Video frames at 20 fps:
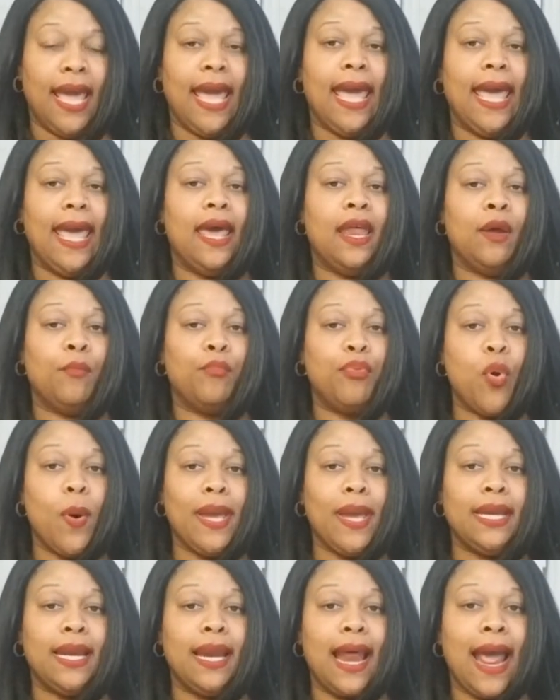and
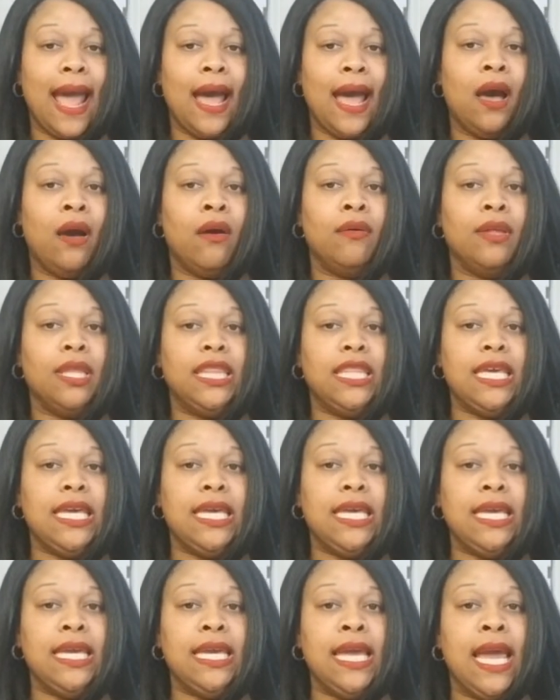pointed out
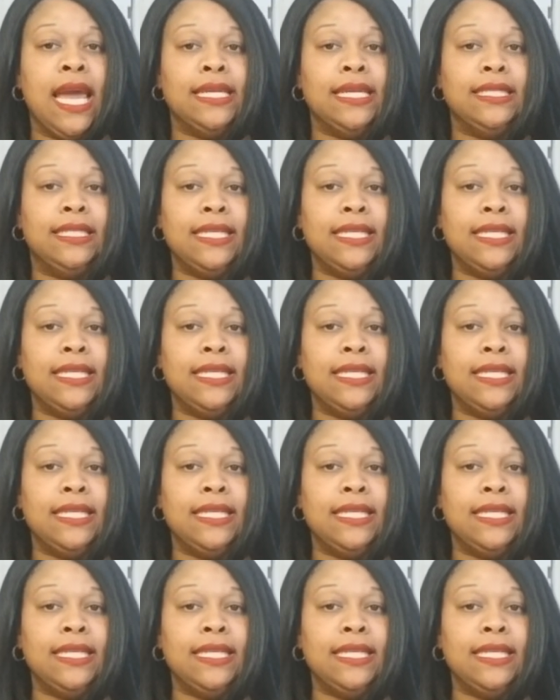the